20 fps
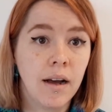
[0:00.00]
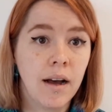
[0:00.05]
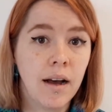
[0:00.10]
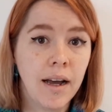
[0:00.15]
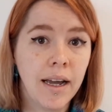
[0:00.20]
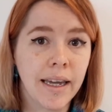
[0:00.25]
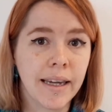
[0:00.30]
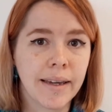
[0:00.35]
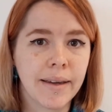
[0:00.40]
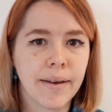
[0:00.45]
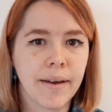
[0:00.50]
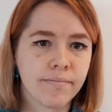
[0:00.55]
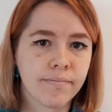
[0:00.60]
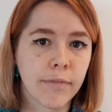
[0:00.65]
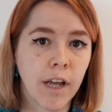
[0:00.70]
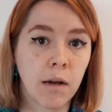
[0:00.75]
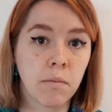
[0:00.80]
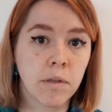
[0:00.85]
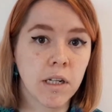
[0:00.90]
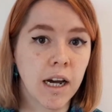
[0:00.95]
Hi,
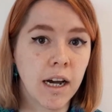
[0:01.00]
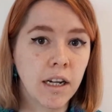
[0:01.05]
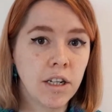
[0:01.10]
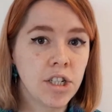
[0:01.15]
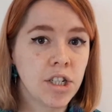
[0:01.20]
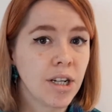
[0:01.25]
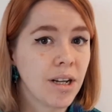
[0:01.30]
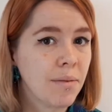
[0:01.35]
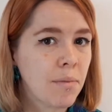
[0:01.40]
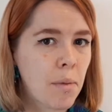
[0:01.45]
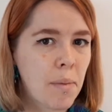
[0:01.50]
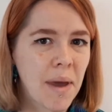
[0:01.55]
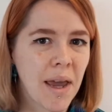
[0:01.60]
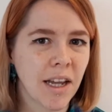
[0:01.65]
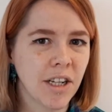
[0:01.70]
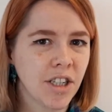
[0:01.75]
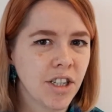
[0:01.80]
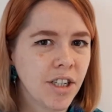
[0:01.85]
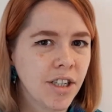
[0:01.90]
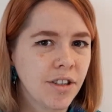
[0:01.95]
I'm Tash. I'm a
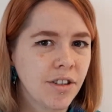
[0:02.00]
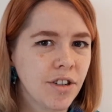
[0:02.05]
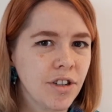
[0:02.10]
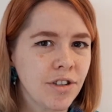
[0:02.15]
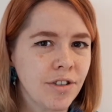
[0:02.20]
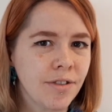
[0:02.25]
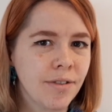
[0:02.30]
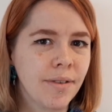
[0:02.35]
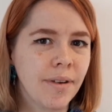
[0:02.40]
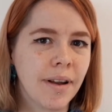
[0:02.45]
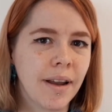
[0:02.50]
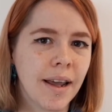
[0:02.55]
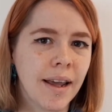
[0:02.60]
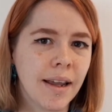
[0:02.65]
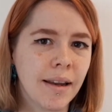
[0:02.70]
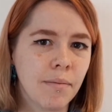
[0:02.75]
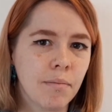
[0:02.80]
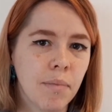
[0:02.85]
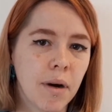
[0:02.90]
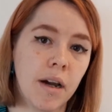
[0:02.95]
PhD student
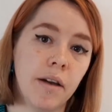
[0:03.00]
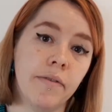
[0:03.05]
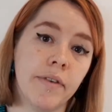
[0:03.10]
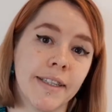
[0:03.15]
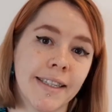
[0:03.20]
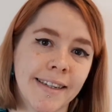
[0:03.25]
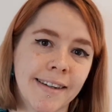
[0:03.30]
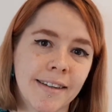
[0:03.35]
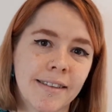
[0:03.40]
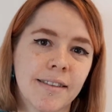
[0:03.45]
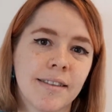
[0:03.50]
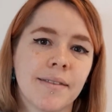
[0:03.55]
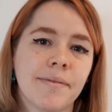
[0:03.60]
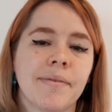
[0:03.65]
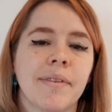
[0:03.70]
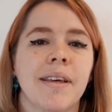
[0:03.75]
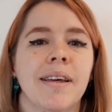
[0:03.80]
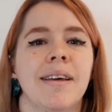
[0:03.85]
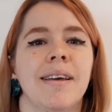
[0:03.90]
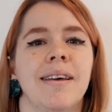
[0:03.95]
in biophysics
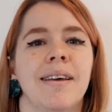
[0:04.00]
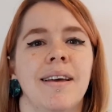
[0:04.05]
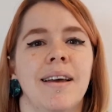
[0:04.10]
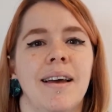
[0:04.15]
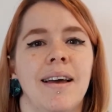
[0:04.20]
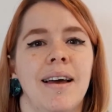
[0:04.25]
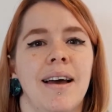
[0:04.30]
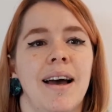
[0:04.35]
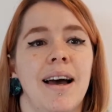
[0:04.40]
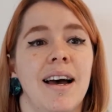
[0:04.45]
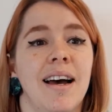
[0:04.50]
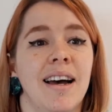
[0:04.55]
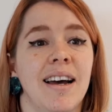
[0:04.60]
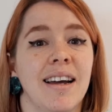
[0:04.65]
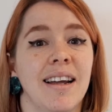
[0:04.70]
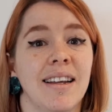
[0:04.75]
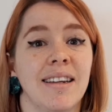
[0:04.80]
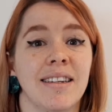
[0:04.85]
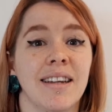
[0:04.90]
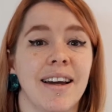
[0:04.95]

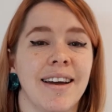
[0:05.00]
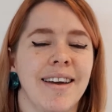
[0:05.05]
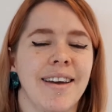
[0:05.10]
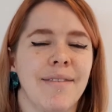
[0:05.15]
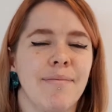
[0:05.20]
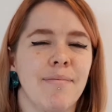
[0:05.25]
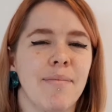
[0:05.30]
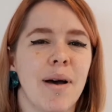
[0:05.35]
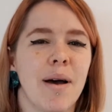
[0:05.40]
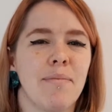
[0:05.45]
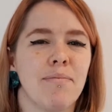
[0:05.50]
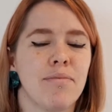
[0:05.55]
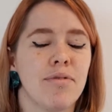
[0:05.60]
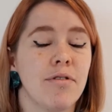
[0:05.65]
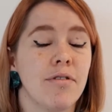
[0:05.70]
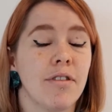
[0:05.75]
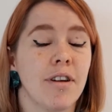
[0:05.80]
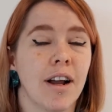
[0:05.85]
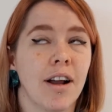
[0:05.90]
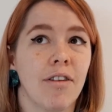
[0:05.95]
and I am
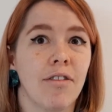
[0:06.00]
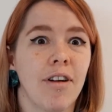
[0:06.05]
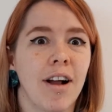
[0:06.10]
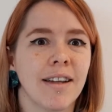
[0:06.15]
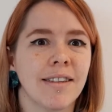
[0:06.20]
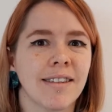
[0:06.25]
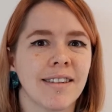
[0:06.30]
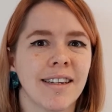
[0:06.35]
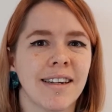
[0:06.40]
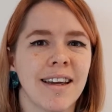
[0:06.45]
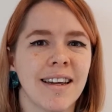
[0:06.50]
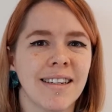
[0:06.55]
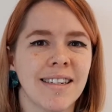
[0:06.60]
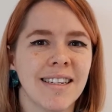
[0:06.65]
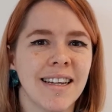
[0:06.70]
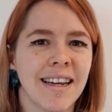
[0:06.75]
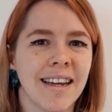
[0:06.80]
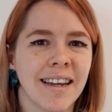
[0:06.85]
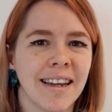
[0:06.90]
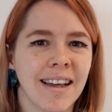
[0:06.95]

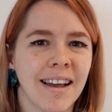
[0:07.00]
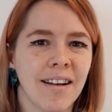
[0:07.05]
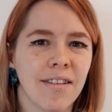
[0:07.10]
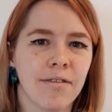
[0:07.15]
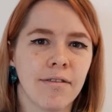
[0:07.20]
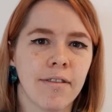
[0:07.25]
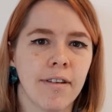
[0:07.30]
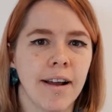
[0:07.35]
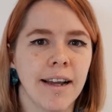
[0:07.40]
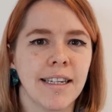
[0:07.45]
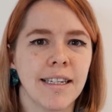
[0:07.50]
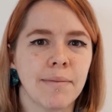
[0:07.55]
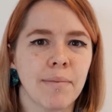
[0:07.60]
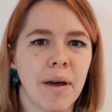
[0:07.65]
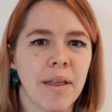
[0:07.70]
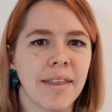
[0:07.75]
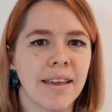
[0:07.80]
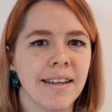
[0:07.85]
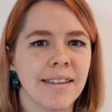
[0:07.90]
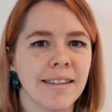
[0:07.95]
procrastinating writing
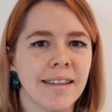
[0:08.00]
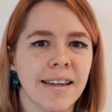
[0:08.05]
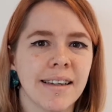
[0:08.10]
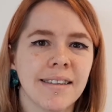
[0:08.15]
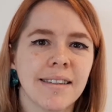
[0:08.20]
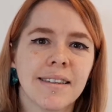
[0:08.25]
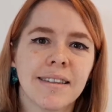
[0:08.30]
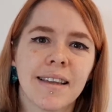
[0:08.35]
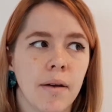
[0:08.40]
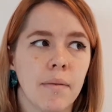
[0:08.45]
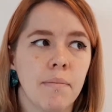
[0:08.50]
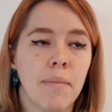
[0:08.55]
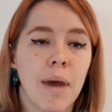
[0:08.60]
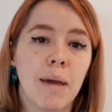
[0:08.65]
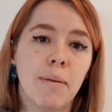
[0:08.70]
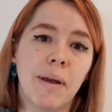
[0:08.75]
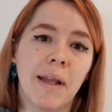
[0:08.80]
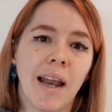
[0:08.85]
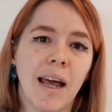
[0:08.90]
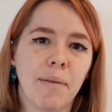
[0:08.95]
my thesis.
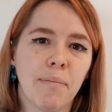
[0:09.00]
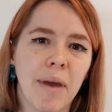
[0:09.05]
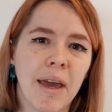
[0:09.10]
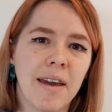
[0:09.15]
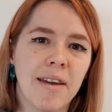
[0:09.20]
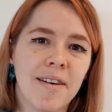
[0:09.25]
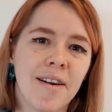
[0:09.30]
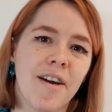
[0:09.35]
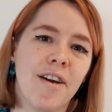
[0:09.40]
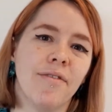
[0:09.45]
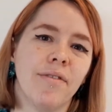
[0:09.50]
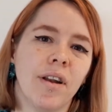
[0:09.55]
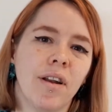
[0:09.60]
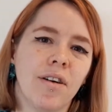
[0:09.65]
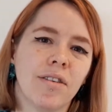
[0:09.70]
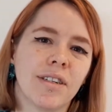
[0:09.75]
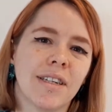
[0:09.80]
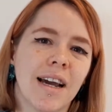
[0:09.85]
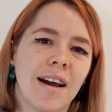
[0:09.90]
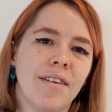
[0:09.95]
Maybe like me, over
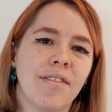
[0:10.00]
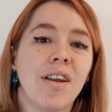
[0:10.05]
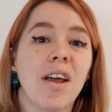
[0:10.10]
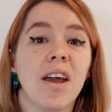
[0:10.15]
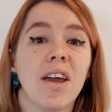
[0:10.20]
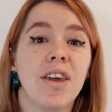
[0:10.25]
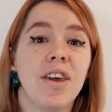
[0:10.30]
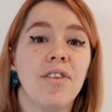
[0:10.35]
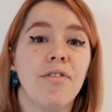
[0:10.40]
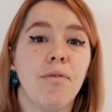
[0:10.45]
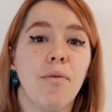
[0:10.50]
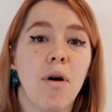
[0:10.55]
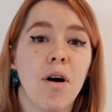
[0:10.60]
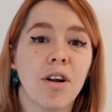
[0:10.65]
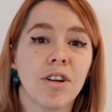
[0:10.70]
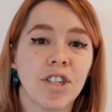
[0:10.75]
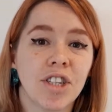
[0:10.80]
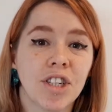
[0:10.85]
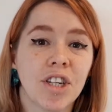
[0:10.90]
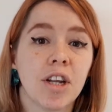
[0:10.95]
lockdown, you've
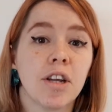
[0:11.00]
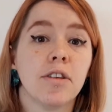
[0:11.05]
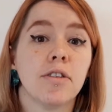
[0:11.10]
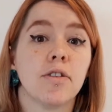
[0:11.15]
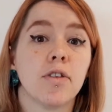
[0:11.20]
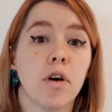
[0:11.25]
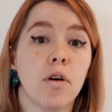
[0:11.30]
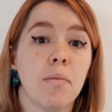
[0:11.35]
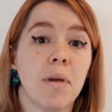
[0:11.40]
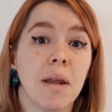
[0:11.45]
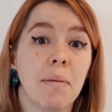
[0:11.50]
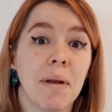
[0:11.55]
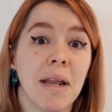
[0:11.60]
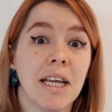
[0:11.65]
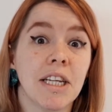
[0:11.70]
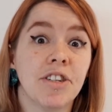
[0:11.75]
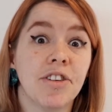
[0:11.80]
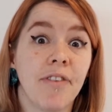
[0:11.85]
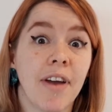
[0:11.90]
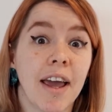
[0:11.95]
watched so many
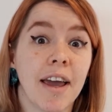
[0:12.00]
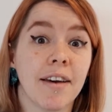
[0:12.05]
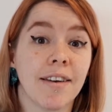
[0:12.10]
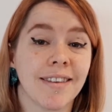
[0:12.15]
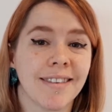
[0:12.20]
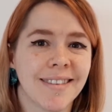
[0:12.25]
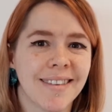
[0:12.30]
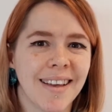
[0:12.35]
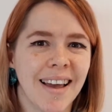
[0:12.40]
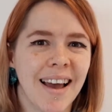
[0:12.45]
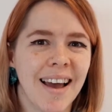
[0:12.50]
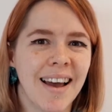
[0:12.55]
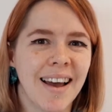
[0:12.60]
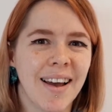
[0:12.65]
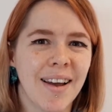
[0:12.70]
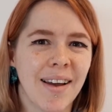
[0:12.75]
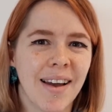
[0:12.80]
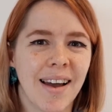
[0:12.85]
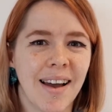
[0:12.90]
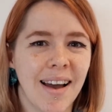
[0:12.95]
Bleach Fails
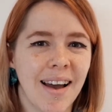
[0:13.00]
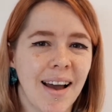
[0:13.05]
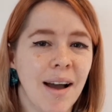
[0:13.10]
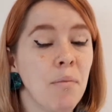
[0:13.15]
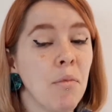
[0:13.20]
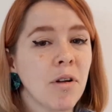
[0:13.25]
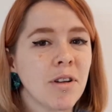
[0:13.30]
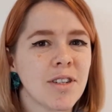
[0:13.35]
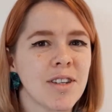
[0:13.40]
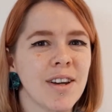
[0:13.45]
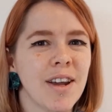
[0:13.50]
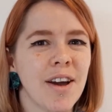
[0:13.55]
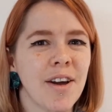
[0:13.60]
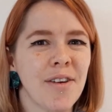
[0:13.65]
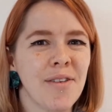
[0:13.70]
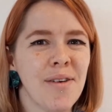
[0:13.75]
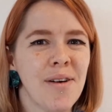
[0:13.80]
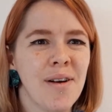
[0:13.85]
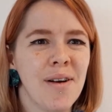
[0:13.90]
and want to know